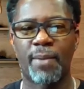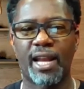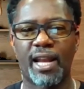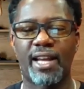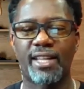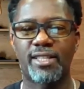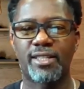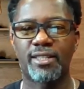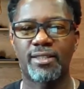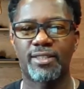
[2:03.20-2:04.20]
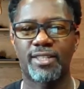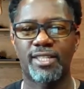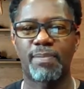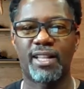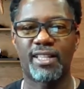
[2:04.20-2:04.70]
But I'd like to
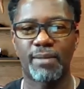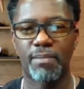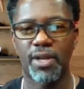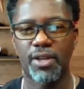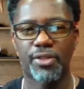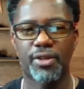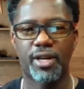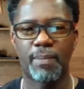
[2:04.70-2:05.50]
dispel that myth.